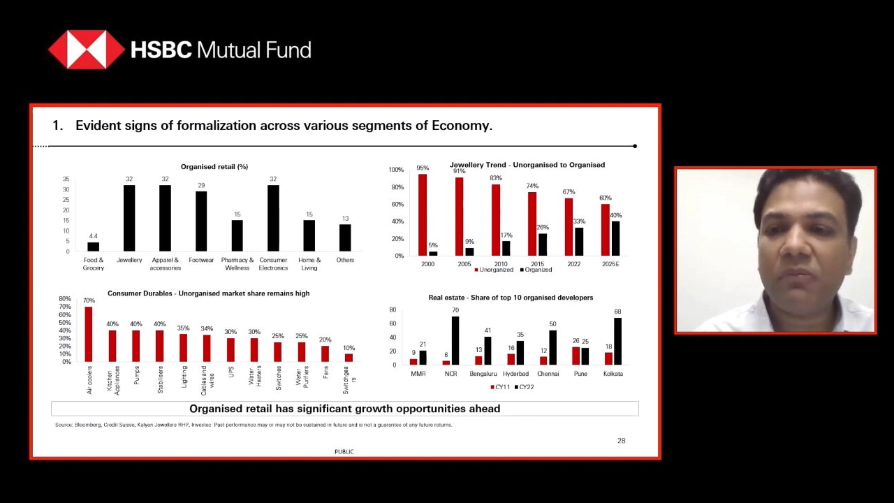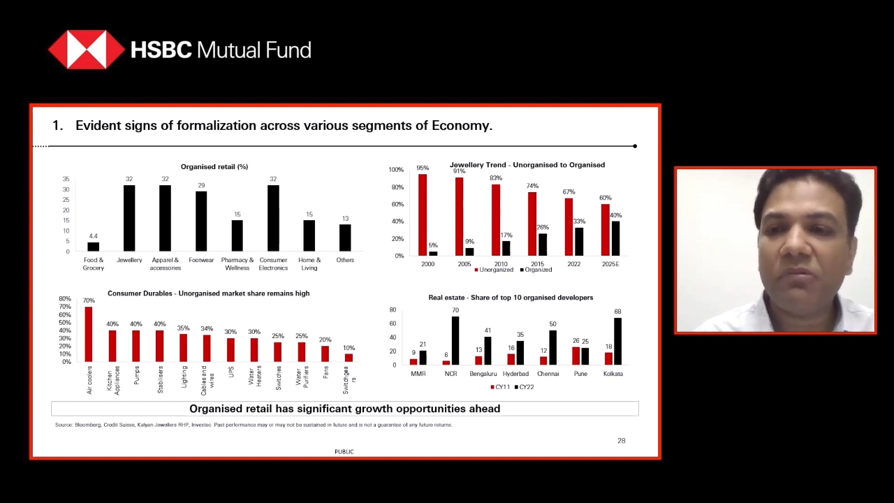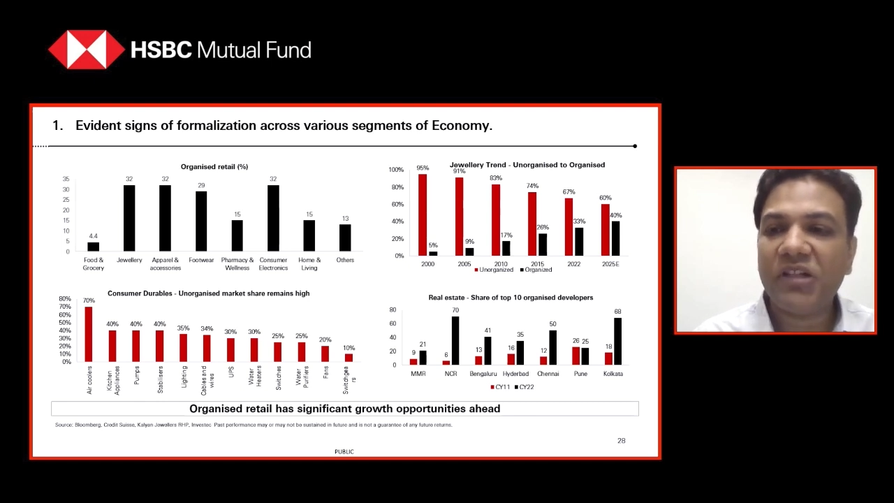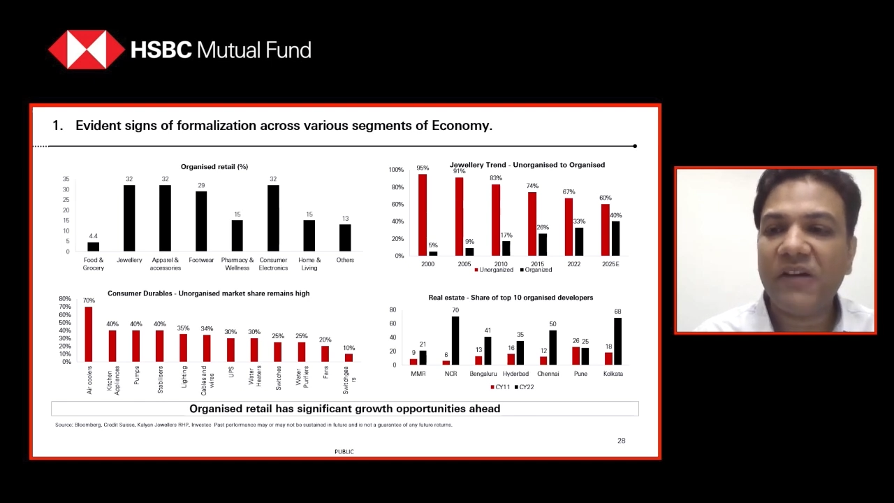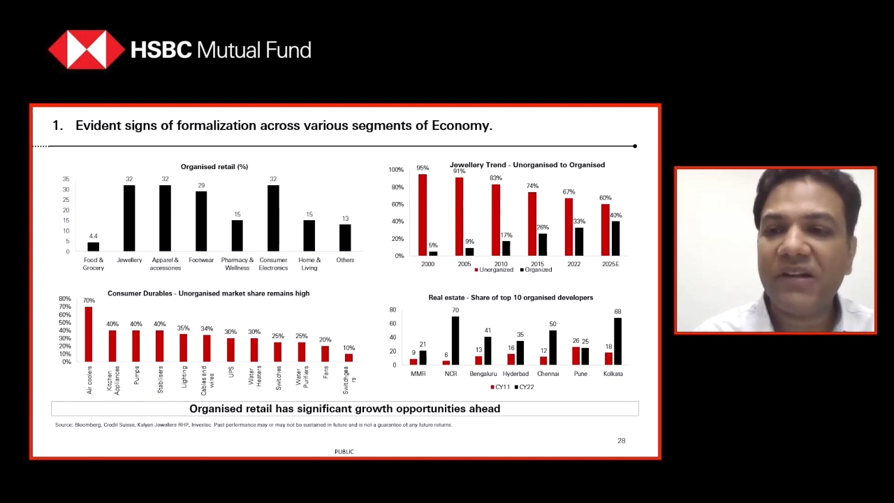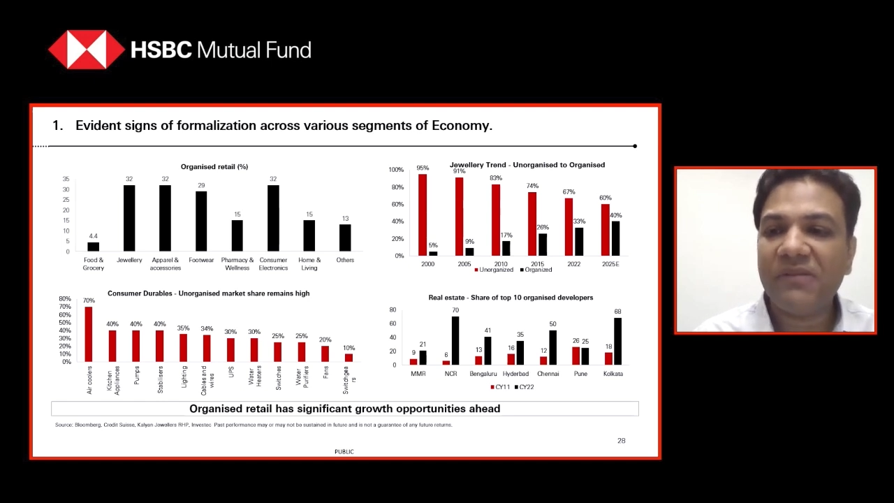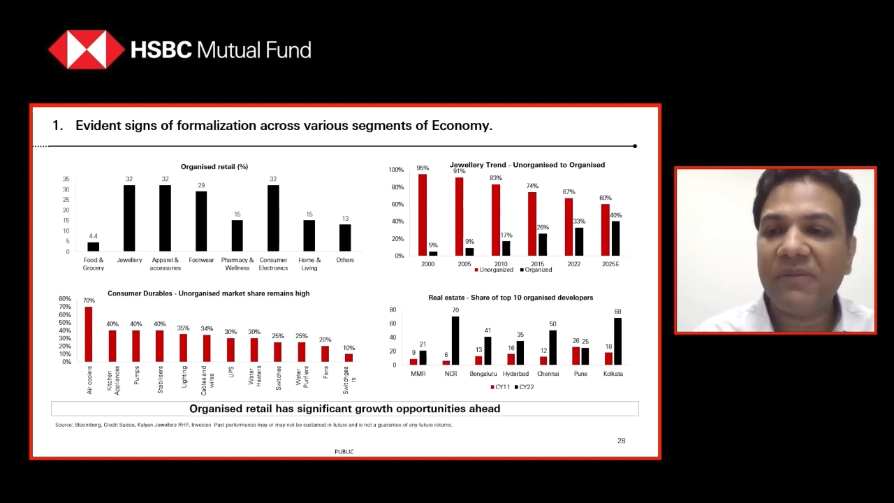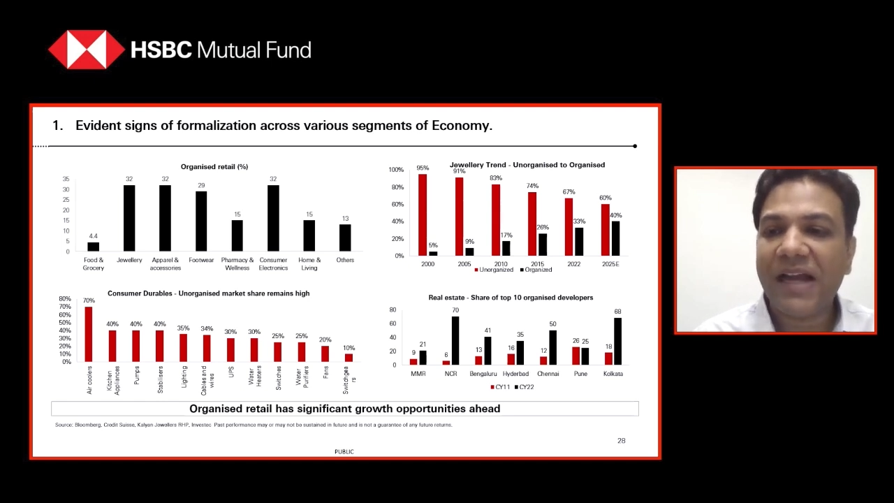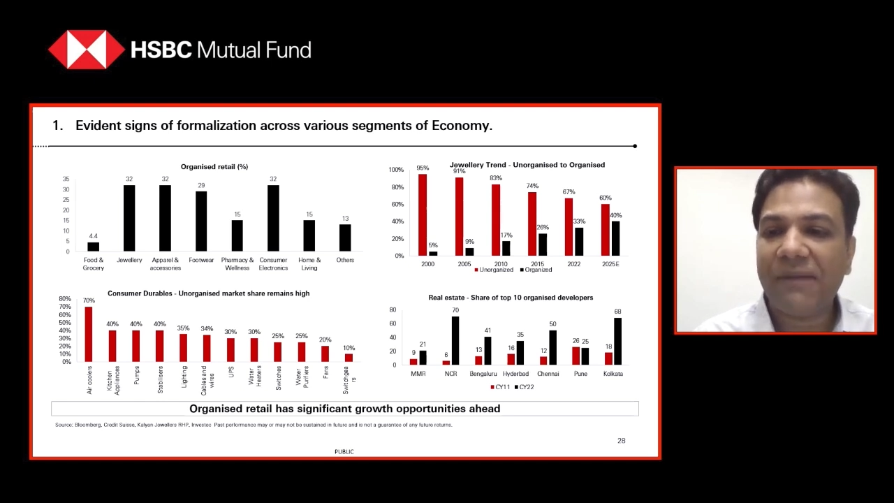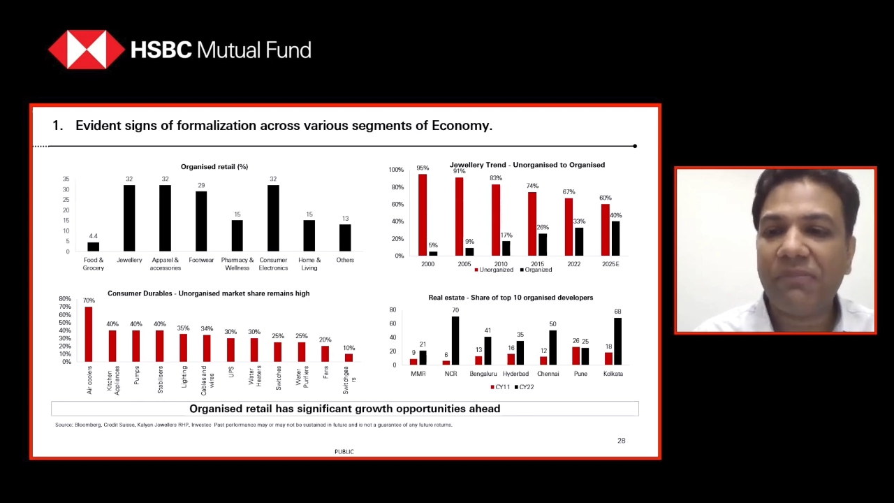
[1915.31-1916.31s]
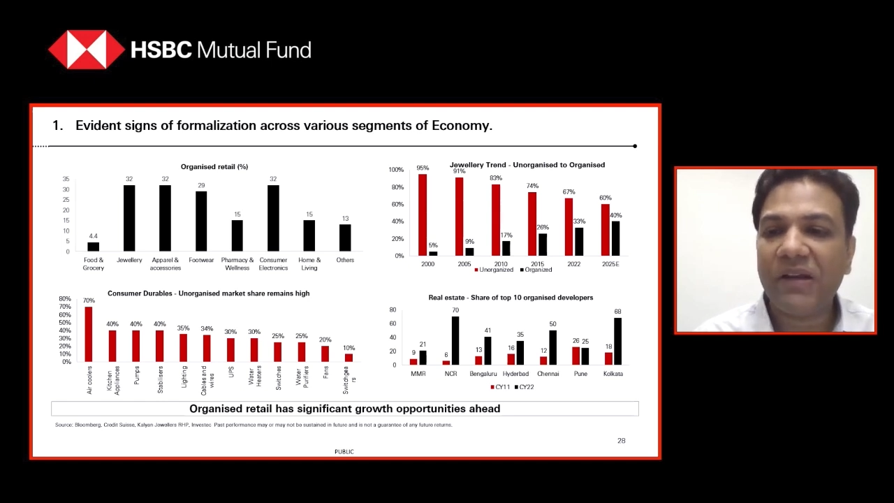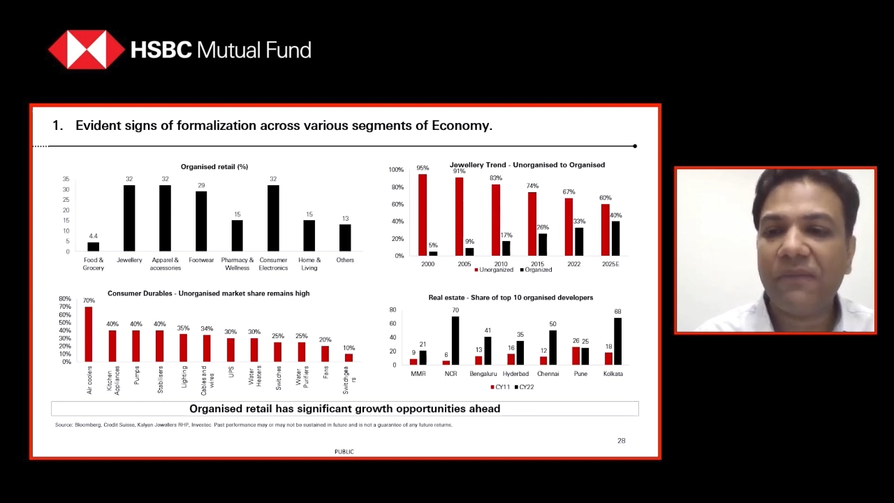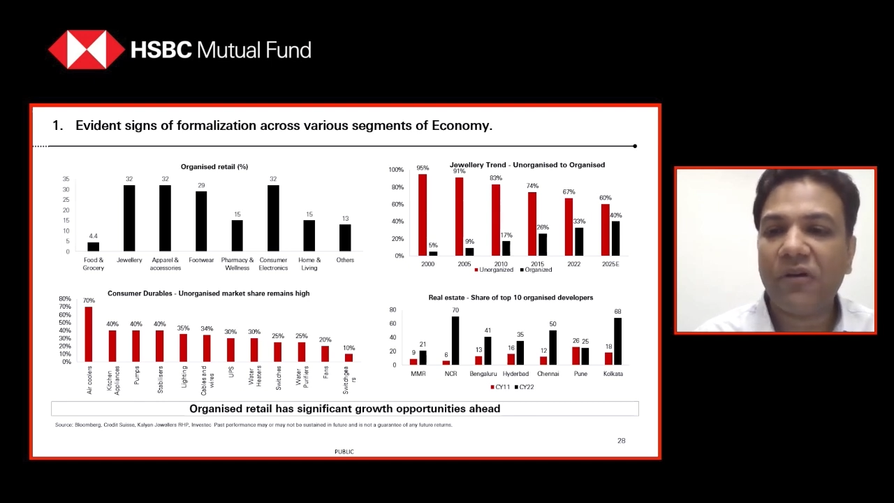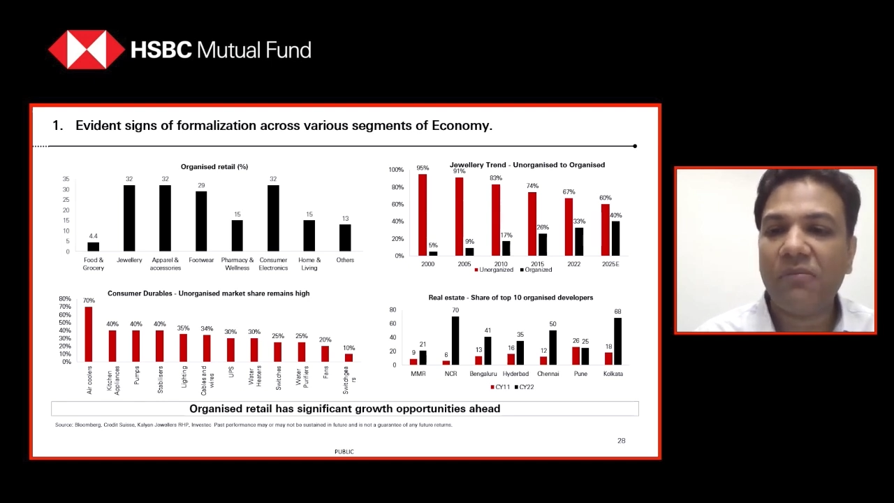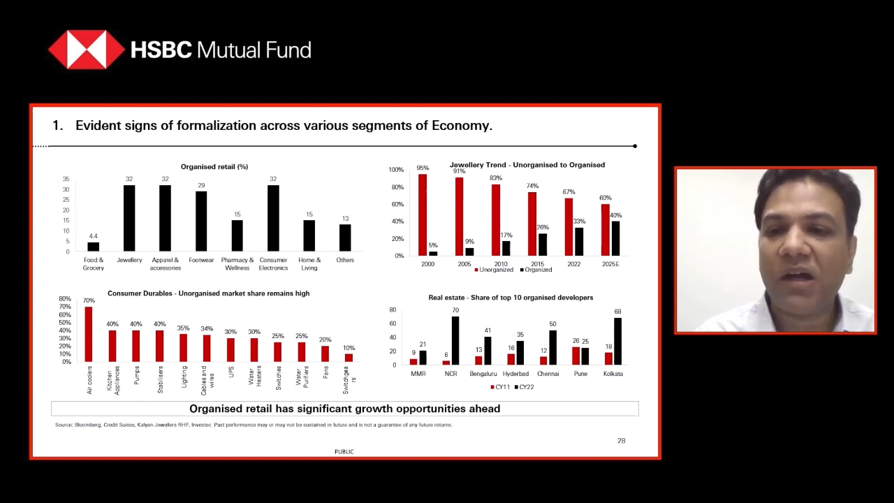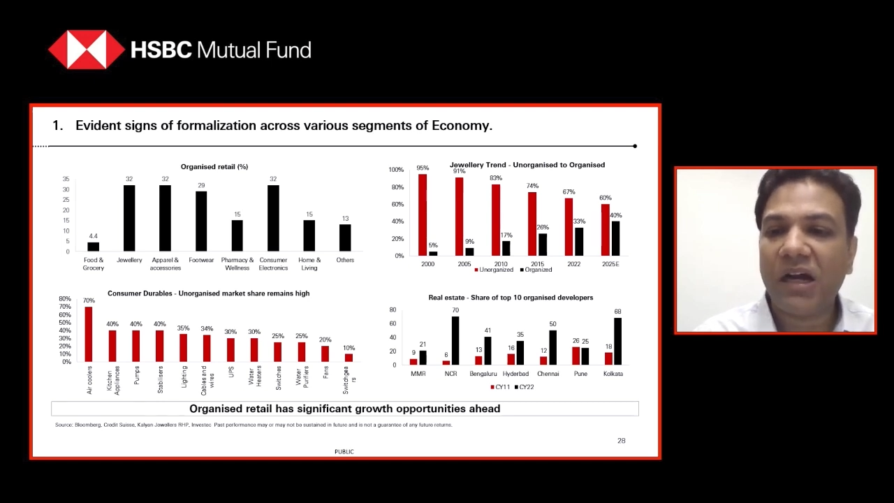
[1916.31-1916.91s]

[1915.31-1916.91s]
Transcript: shift has been happening from